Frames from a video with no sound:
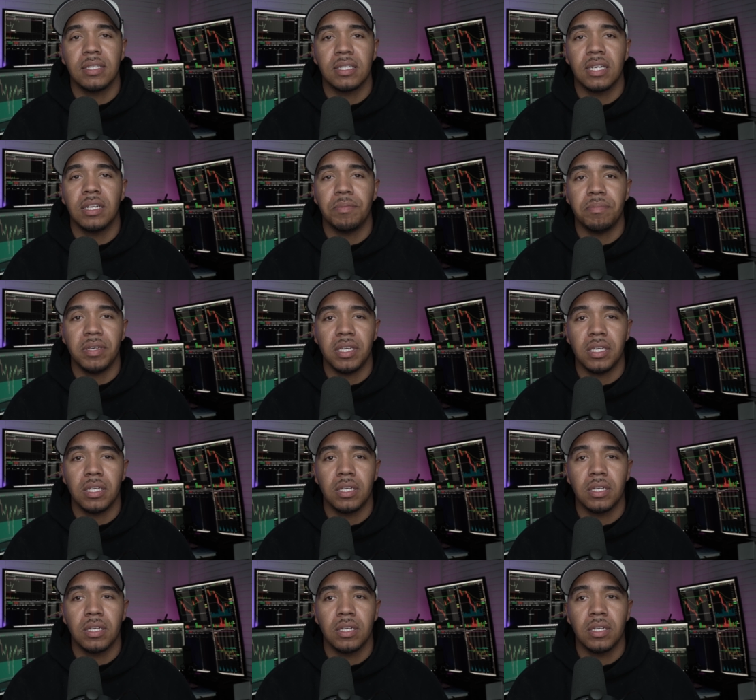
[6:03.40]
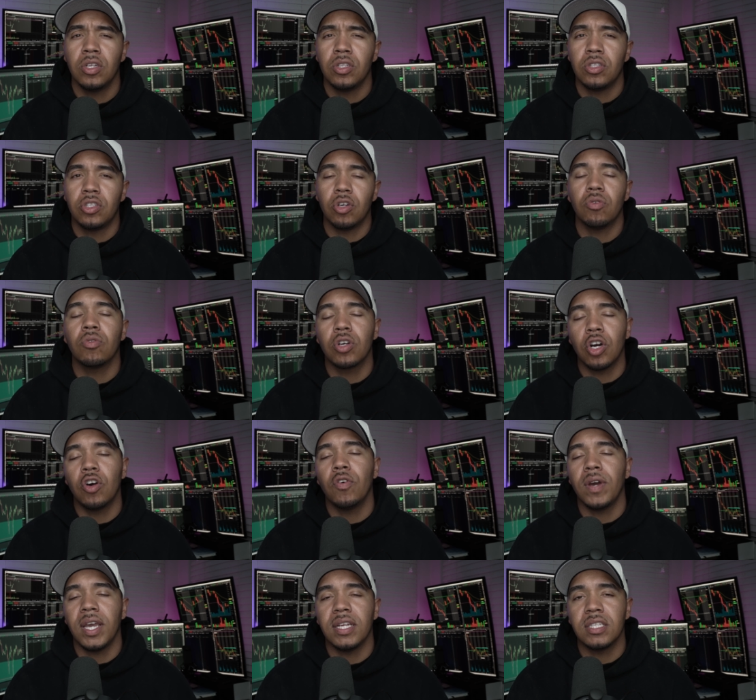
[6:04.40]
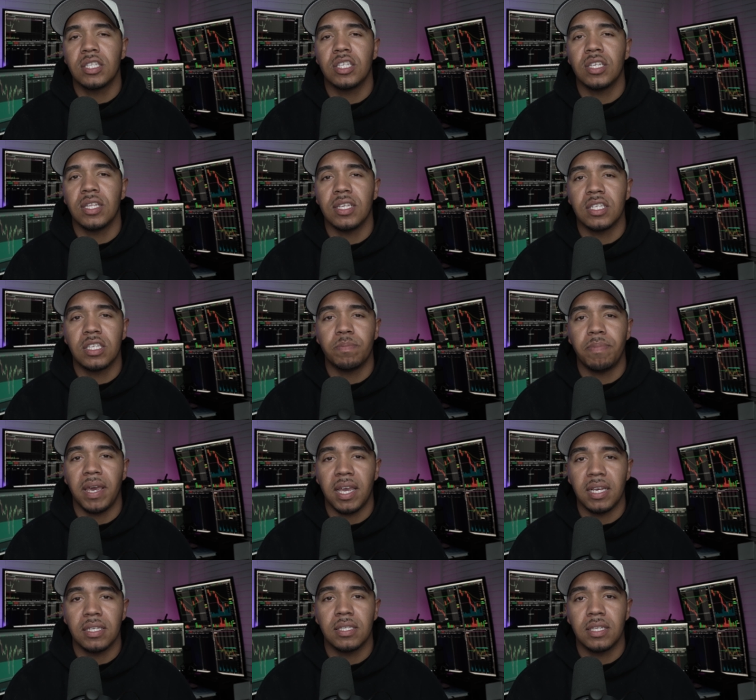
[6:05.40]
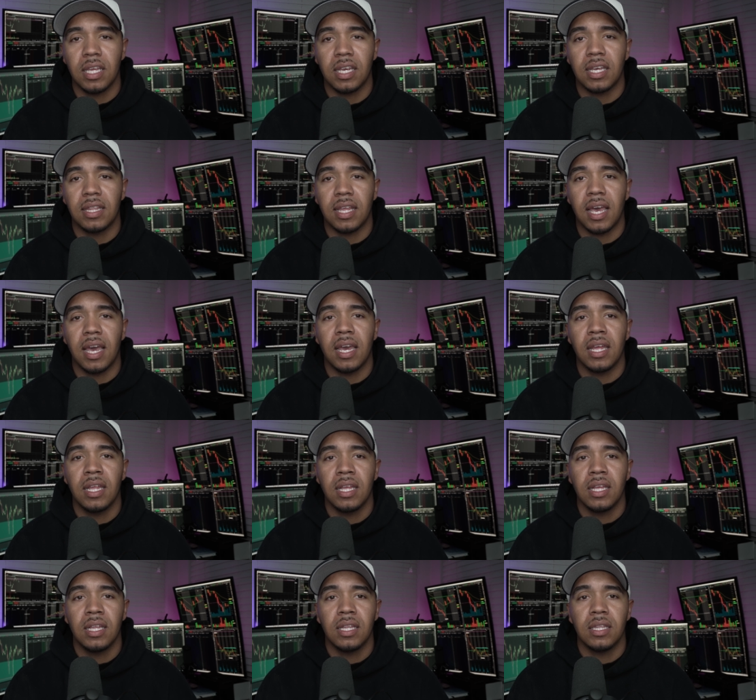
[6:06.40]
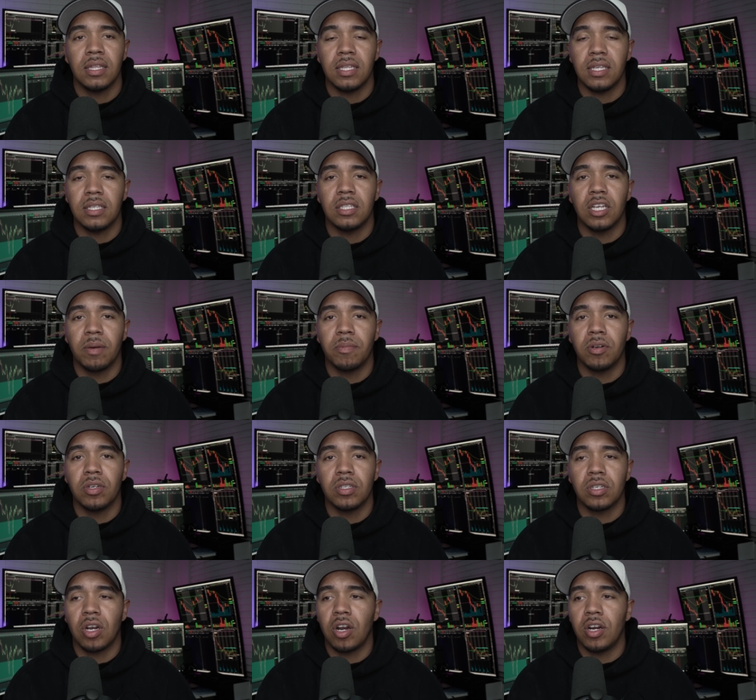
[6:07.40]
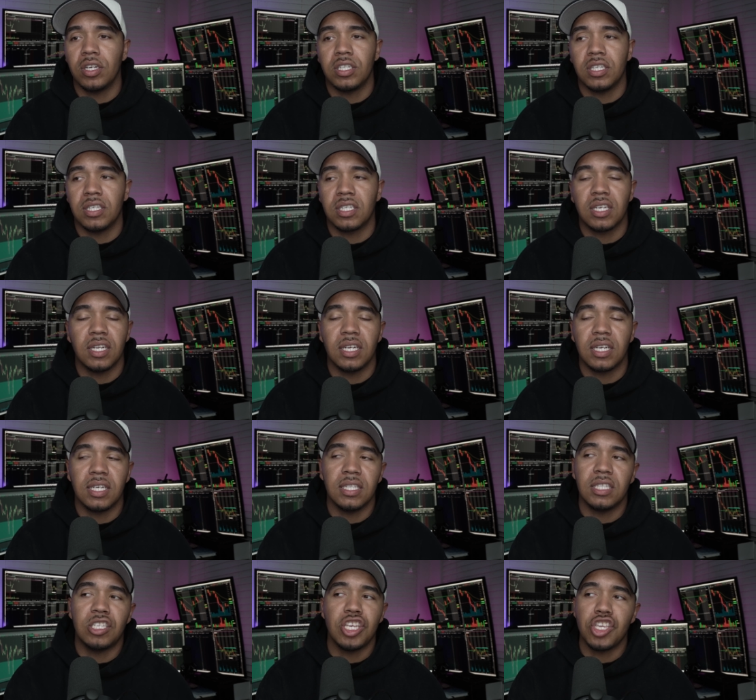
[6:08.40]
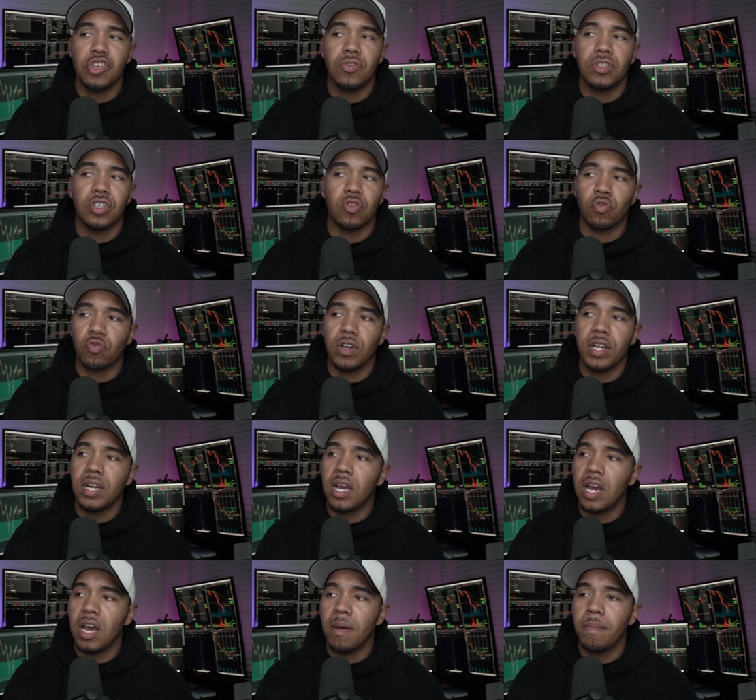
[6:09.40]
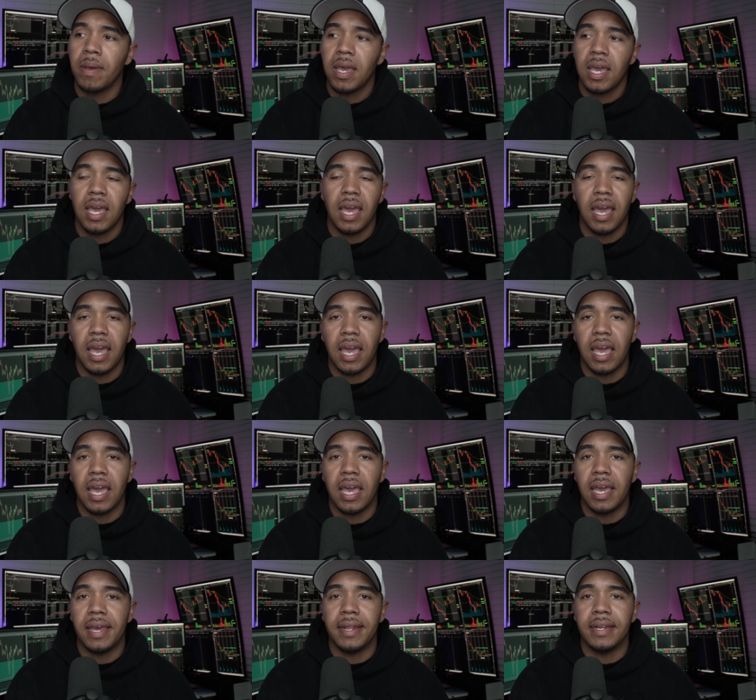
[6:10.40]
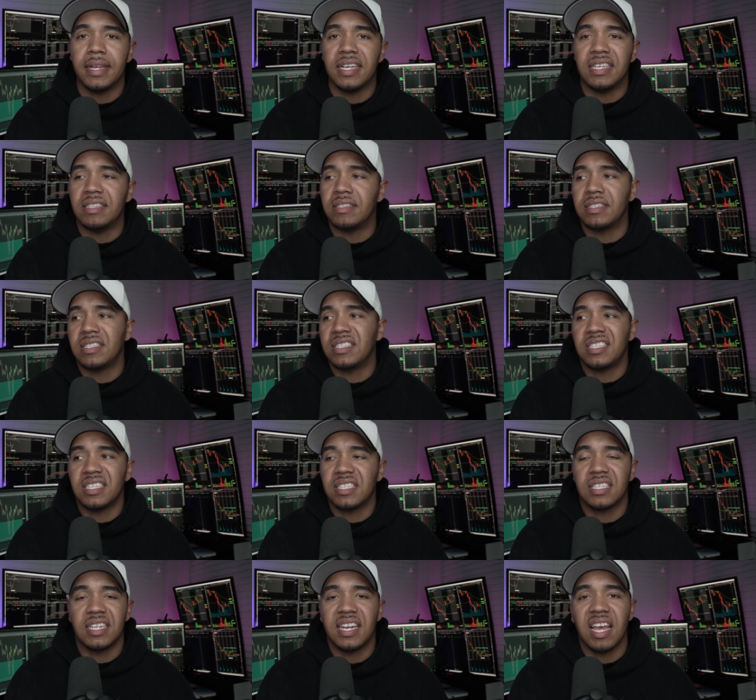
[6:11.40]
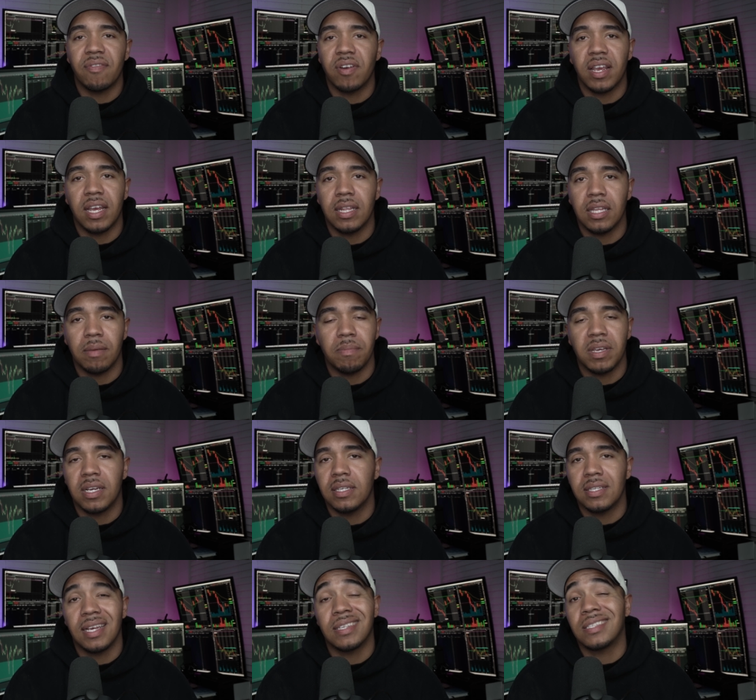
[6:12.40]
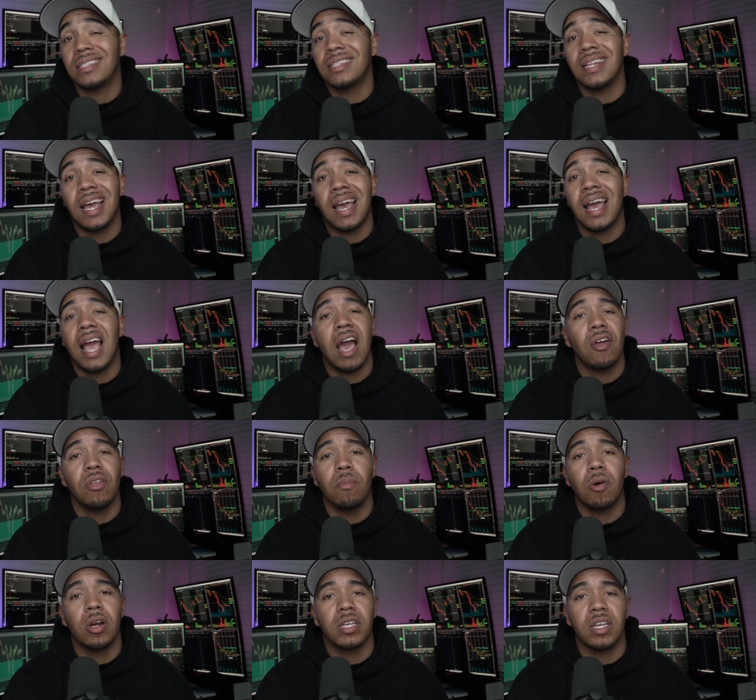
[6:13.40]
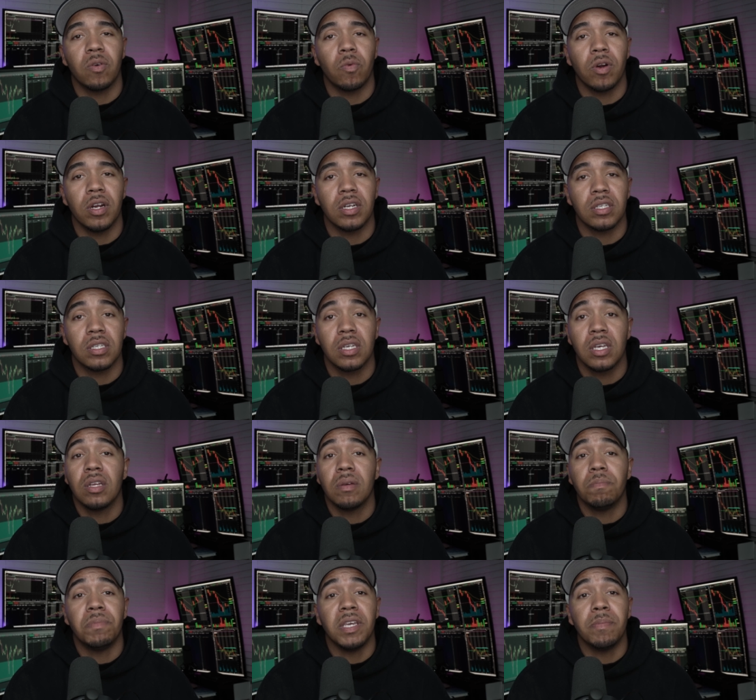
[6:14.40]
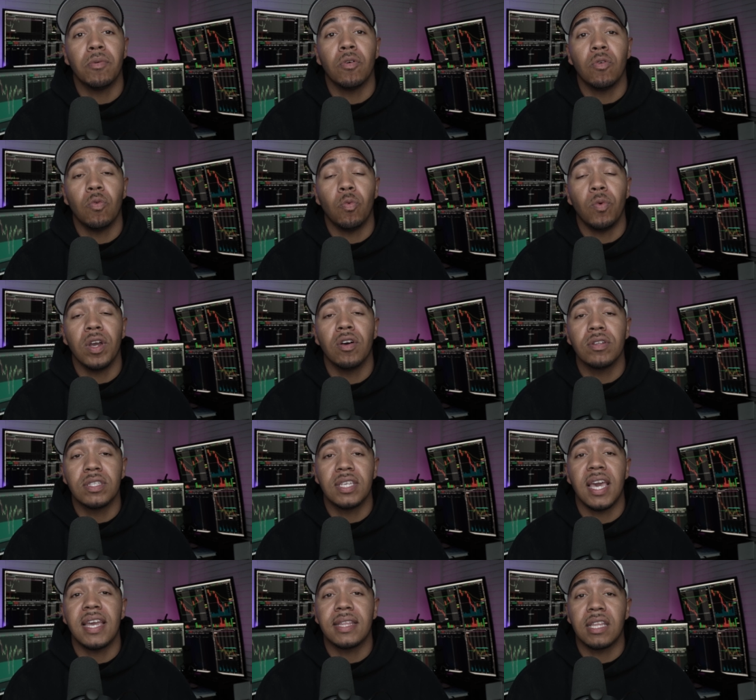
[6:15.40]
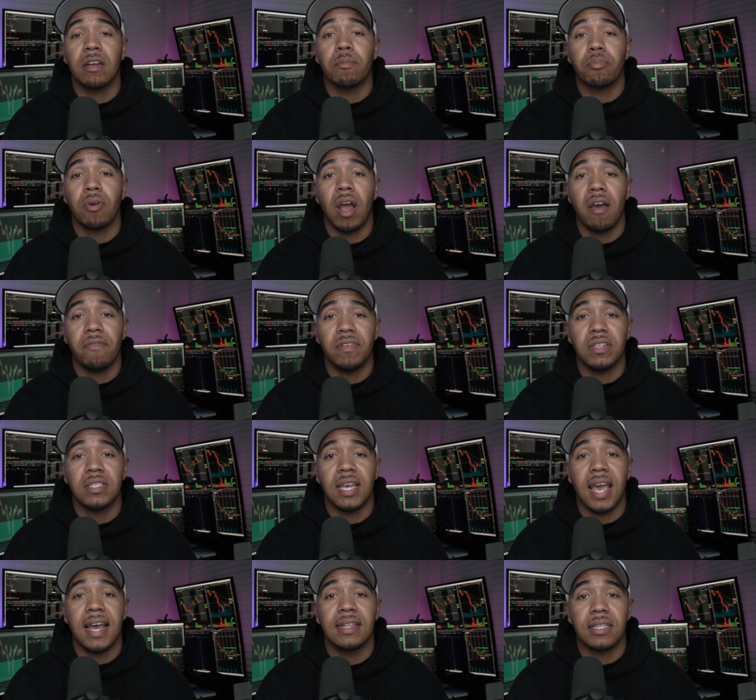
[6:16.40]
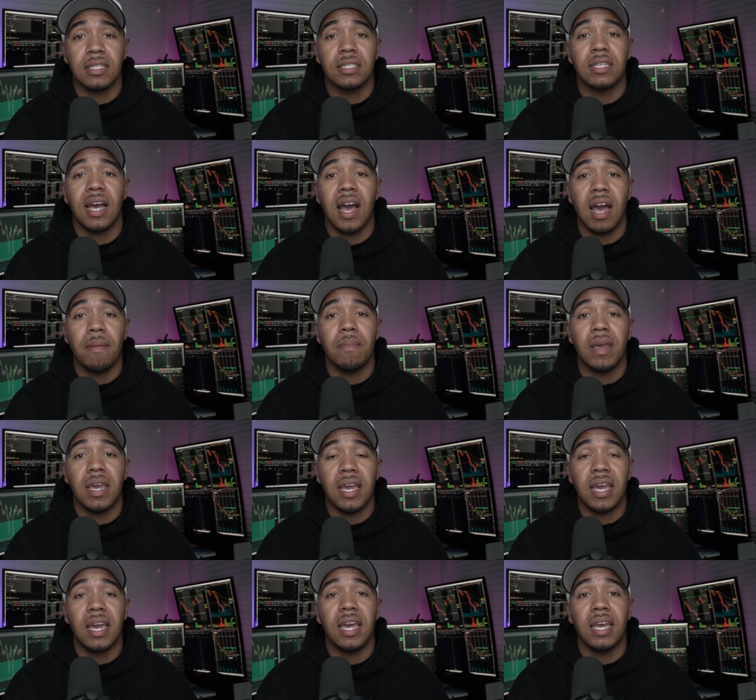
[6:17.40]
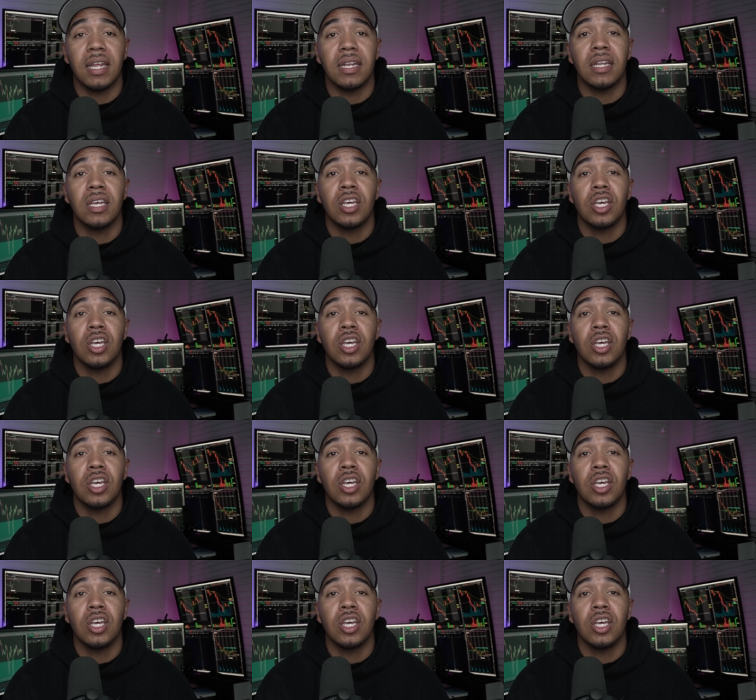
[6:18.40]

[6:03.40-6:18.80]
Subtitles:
going to be. Don't go into this space thinking that these numbers are just going to continue to run up and it's just a never ending, because that's not how the market works. People will take their profits at the top, and